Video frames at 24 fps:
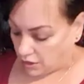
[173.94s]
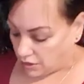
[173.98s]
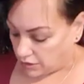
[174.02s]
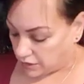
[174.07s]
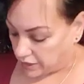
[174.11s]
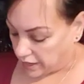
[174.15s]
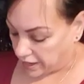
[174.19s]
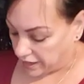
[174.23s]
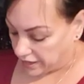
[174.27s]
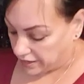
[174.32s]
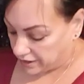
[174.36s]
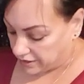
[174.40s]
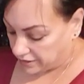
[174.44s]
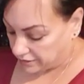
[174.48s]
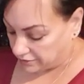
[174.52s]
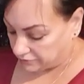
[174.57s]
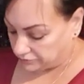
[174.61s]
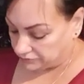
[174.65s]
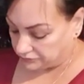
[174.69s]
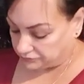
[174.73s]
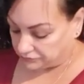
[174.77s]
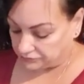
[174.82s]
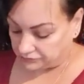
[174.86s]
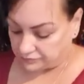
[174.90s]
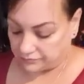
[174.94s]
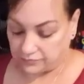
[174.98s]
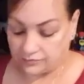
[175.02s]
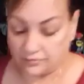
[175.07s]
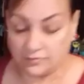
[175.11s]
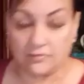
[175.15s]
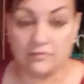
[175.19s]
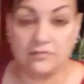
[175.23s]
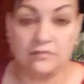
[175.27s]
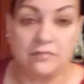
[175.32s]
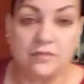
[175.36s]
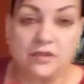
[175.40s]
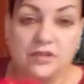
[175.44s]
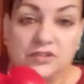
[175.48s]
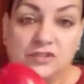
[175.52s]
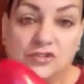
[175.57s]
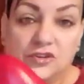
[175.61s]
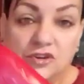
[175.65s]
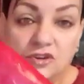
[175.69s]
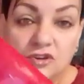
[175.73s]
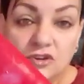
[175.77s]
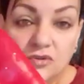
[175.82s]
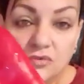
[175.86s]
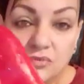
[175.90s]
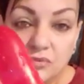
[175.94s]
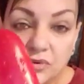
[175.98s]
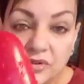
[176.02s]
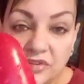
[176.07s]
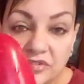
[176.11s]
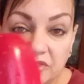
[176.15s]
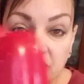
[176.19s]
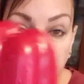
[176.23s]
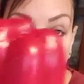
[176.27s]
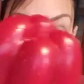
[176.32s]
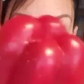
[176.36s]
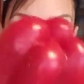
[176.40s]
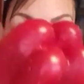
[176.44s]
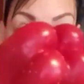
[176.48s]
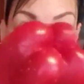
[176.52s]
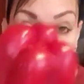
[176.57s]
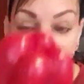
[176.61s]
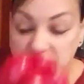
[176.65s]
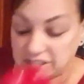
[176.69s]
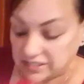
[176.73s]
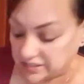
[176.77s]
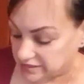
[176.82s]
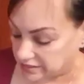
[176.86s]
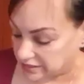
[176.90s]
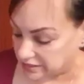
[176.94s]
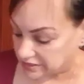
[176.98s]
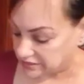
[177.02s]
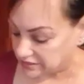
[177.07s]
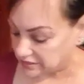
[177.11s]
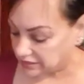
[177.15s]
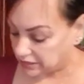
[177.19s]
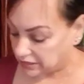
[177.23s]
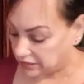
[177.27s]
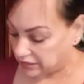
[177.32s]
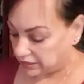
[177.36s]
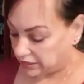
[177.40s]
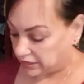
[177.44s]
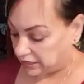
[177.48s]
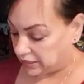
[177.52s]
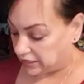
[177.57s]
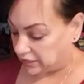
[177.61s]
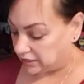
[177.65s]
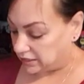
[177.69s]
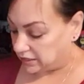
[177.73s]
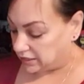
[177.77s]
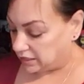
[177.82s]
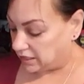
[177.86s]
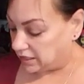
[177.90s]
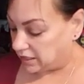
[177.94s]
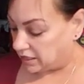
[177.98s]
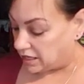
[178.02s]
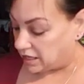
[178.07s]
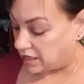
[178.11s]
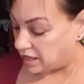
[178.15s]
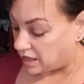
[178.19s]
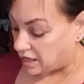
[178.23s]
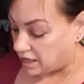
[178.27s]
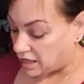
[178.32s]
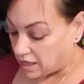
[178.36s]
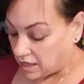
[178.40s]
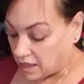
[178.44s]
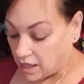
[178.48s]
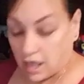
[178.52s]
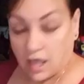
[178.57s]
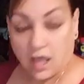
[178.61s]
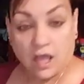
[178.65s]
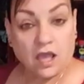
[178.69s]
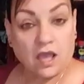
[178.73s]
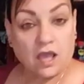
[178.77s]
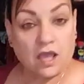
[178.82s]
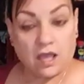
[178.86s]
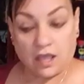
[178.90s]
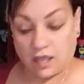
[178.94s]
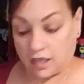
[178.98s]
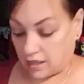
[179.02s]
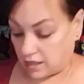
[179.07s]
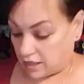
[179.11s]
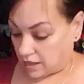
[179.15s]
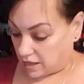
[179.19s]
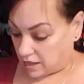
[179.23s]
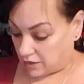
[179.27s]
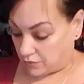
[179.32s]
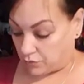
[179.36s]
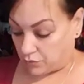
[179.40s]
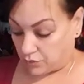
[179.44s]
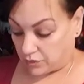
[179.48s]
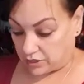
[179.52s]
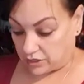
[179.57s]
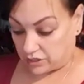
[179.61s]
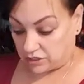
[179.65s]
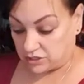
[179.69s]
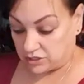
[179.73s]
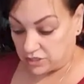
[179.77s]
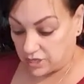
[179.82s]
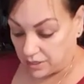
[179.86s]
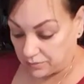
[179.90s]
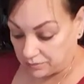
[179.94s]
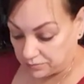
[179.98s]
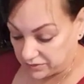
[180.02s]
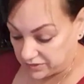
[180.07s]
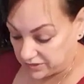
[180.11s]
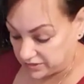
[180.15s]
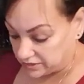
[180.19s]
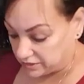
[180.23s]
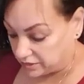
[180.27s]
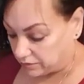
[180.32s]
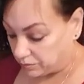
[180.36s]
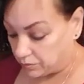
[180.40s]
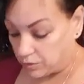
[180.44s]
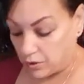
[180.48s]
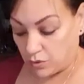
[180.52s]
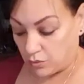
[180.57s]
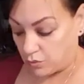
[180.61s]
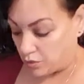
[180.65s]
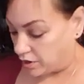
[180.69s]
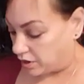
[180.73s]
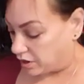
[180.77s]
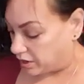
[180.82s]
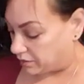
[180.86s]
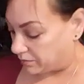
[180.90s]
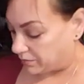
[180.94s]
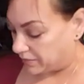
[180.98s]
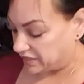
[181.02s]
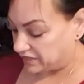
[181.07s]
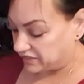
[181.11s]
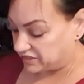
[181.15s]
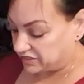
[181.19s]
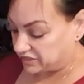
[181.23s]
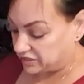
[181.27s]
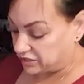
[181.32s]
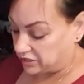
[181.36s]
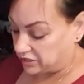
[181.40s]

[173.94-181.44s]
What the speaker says: Okay. Make sure you rinse your veggies nice and clean. And we're going to chop this up while our meat is